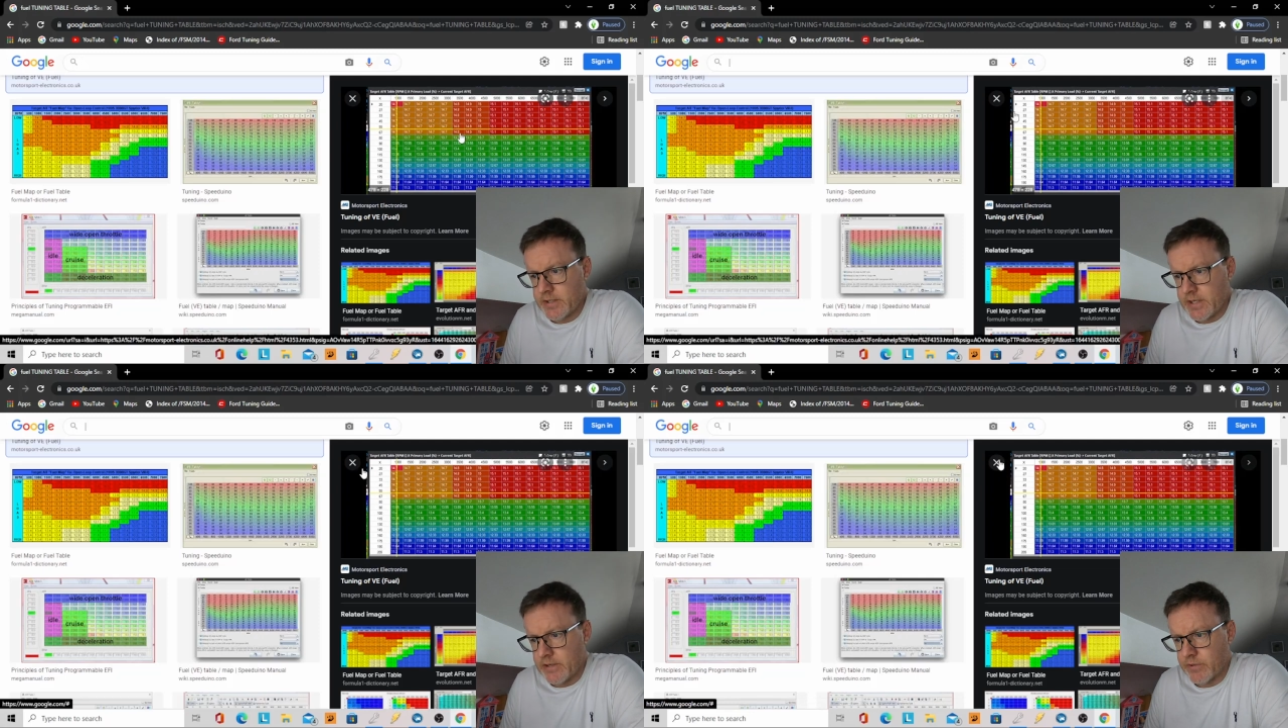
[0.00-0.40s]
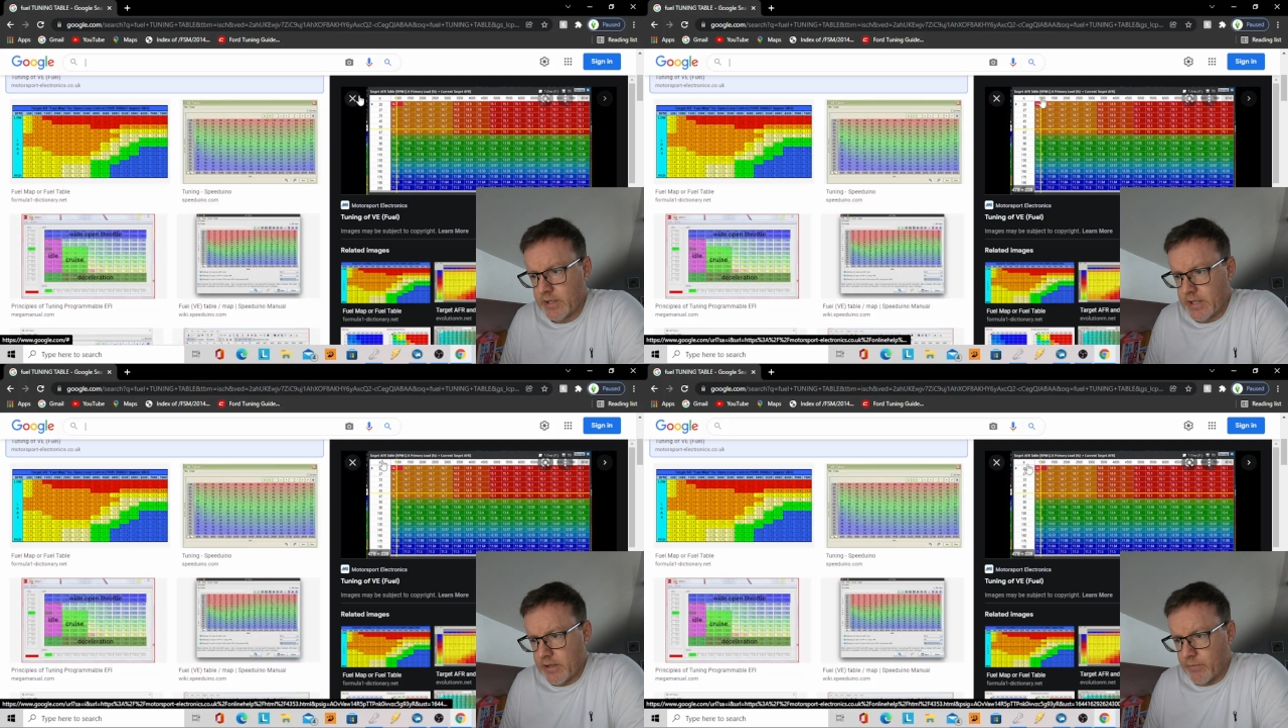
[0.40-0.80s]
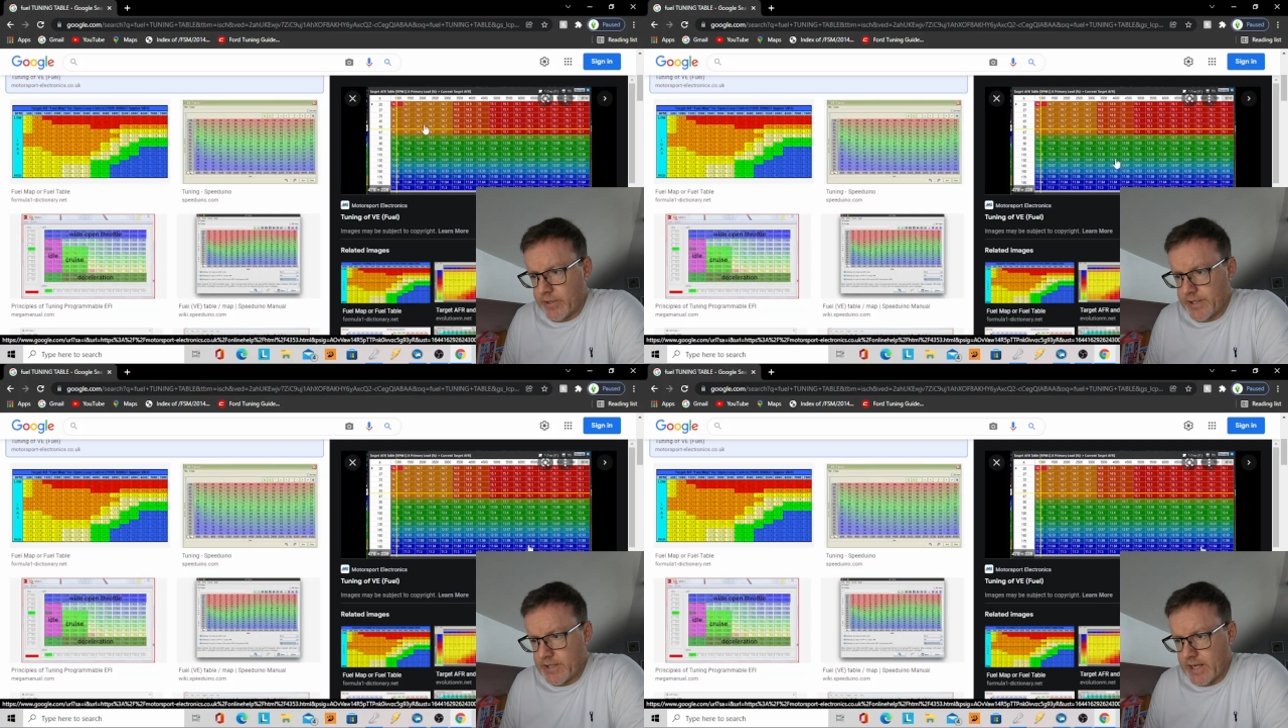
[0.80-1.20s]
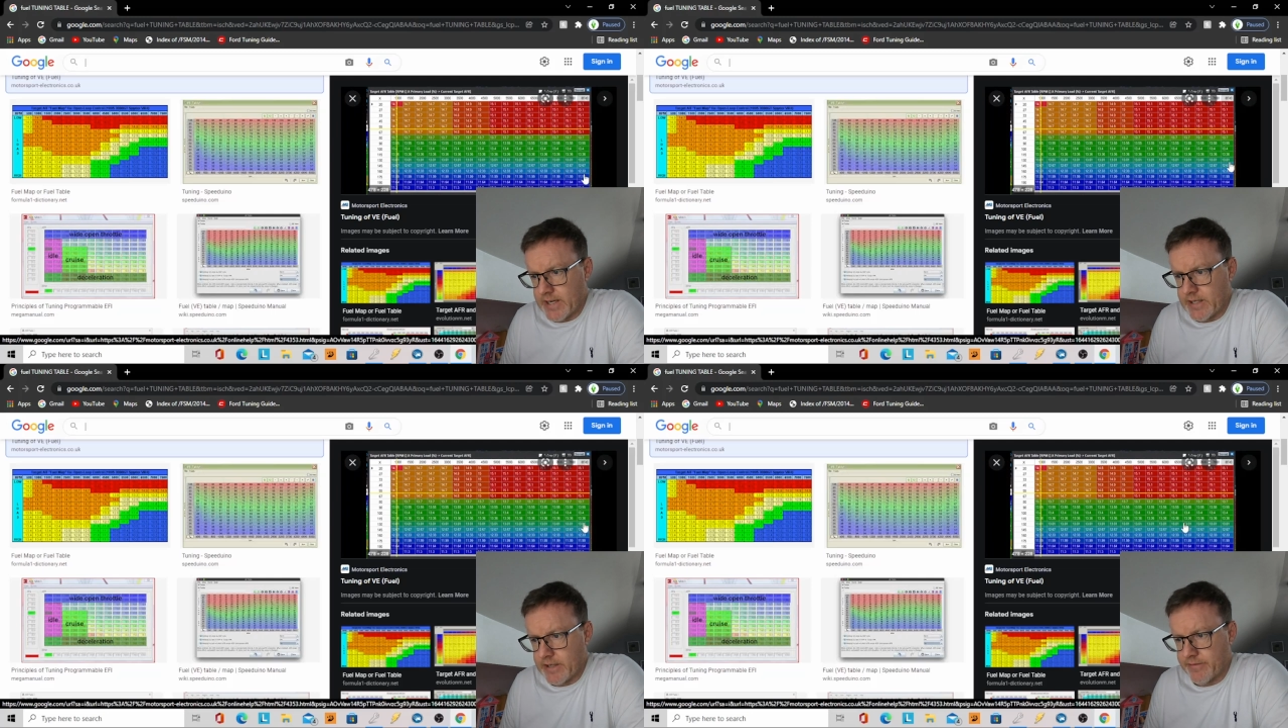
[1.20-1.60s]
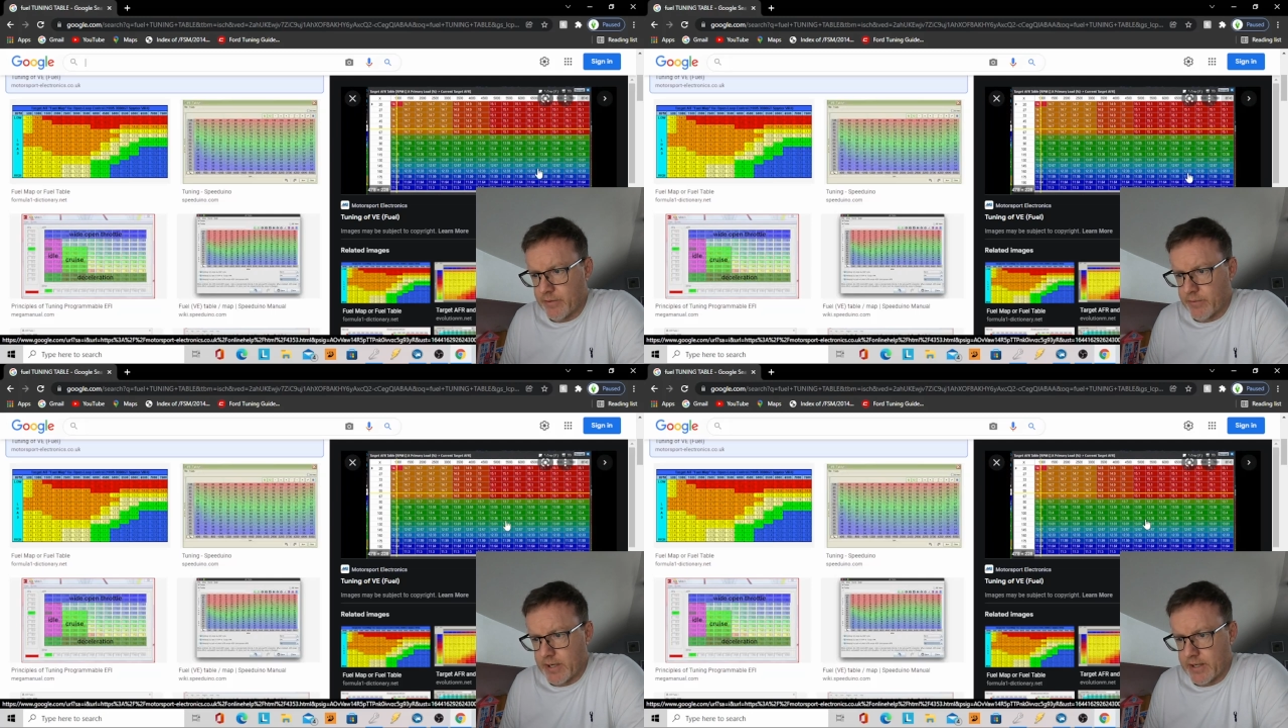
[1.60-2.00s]
Now, when you set any
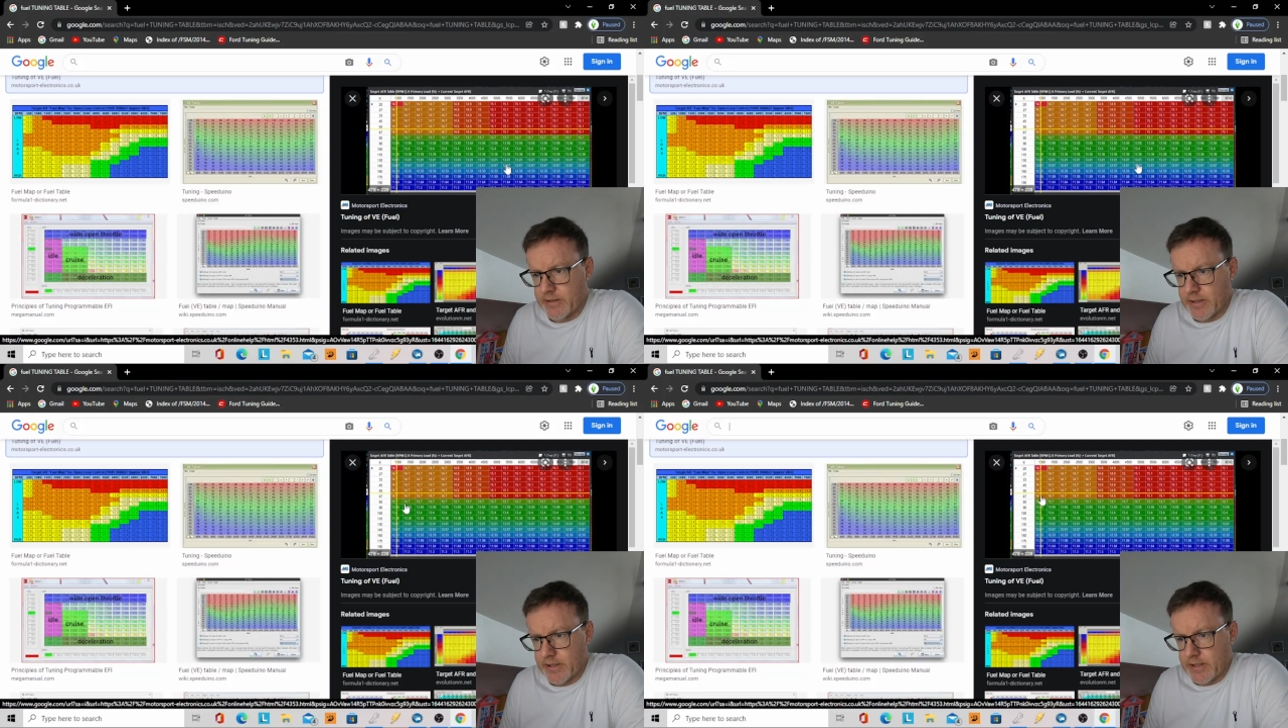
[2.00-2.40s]
fuel in,